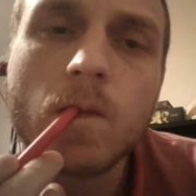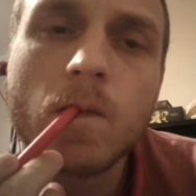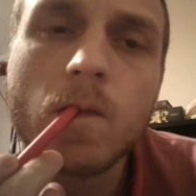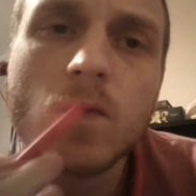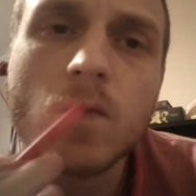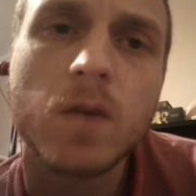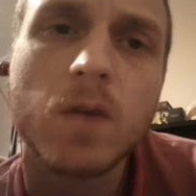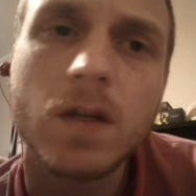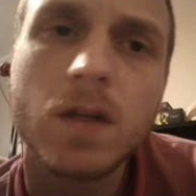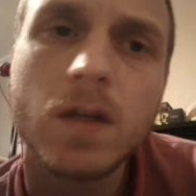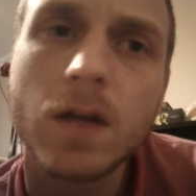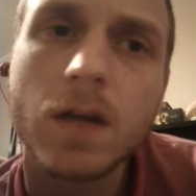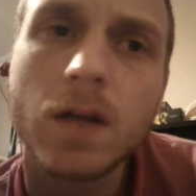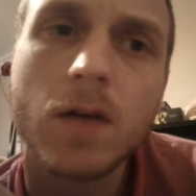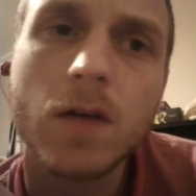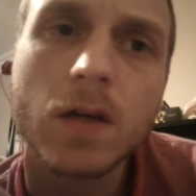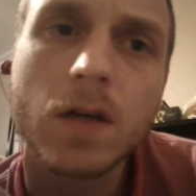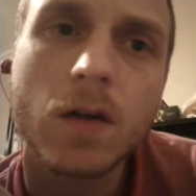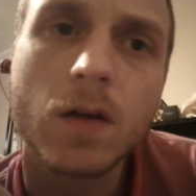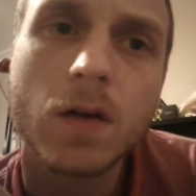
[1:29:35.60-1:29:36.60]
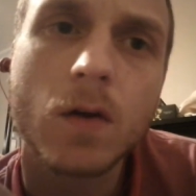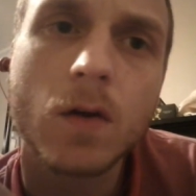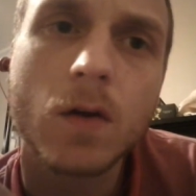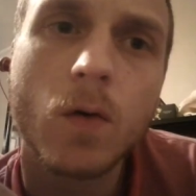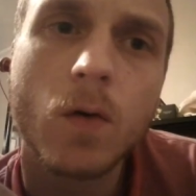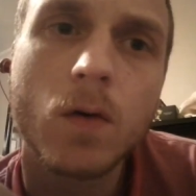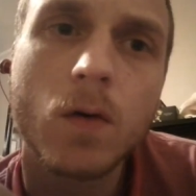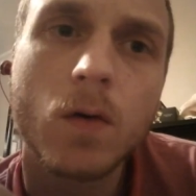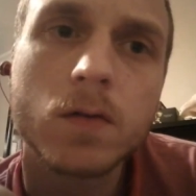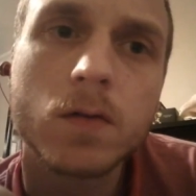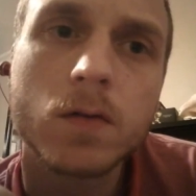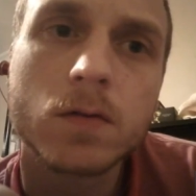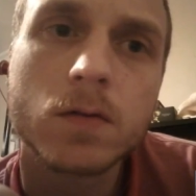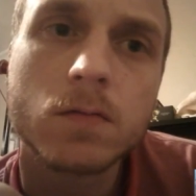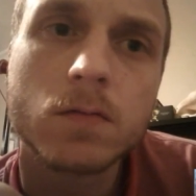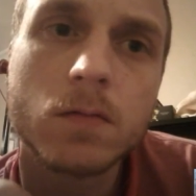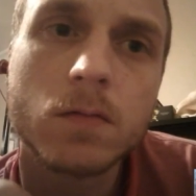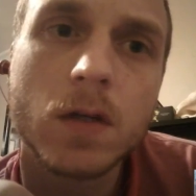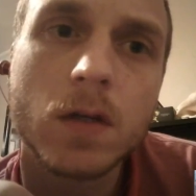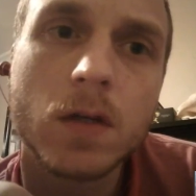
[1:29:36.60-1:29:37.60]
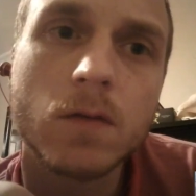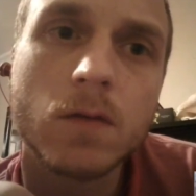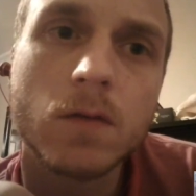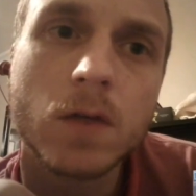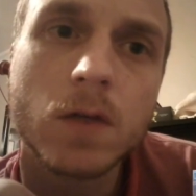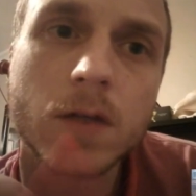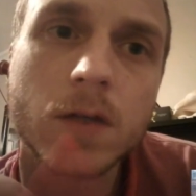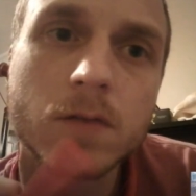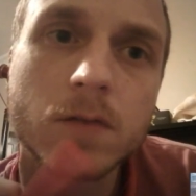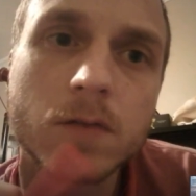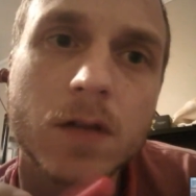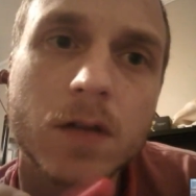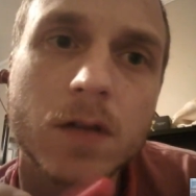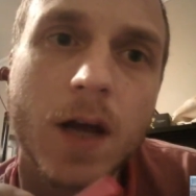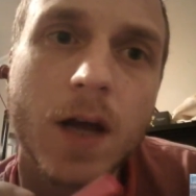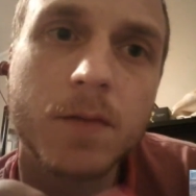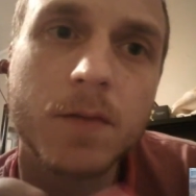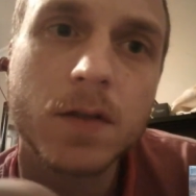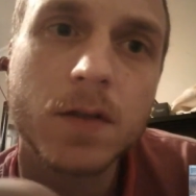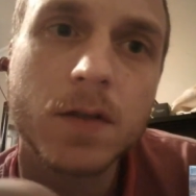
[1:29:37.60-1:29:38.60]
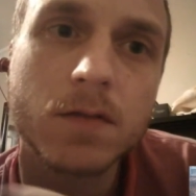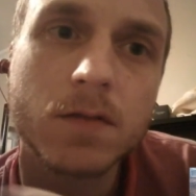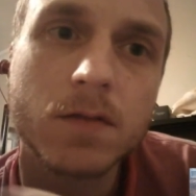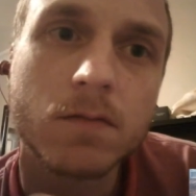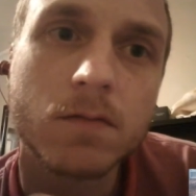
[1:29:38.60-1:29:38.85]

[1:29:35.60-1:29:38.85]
Logan on a horse and William slapped it and